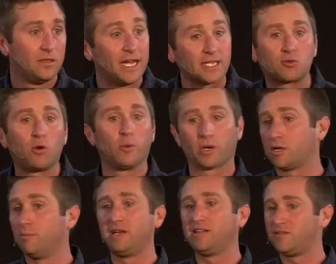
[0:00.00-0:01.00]
That's what we're
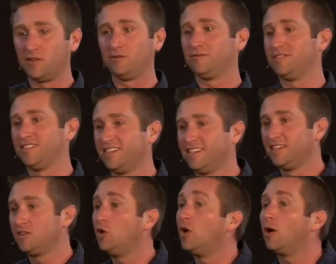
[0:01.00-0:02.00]
committed
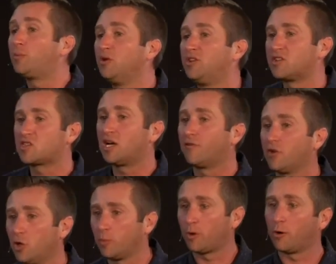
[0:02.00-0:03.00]
to help you discover your